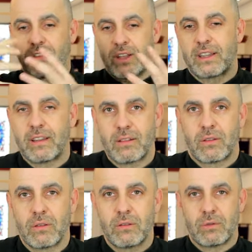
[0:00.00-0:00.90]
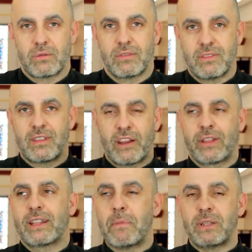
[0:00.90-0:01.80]
sudden
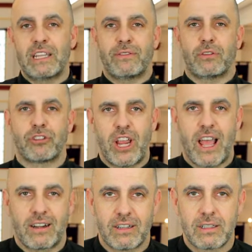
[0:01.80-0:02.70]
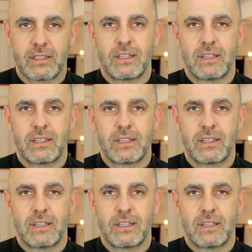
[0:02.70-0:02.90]
everything they believe will shatter.